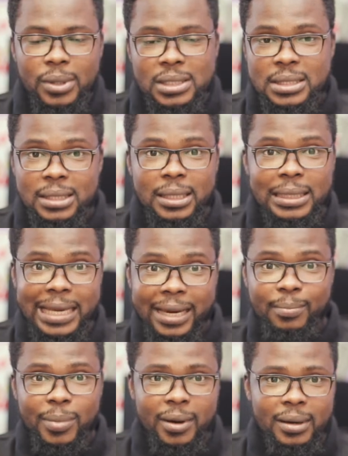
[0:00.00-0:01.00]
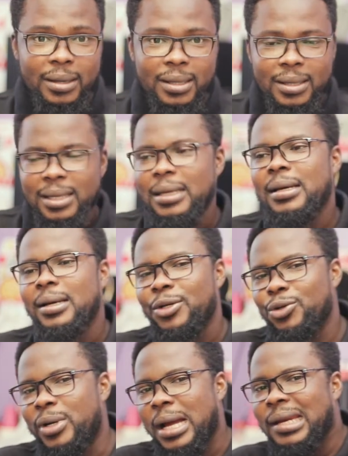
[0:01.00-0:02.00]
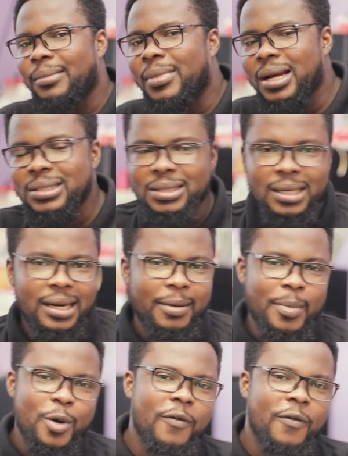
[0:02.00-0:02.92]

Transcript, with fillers: we are seeing a dead body. You can imagine the number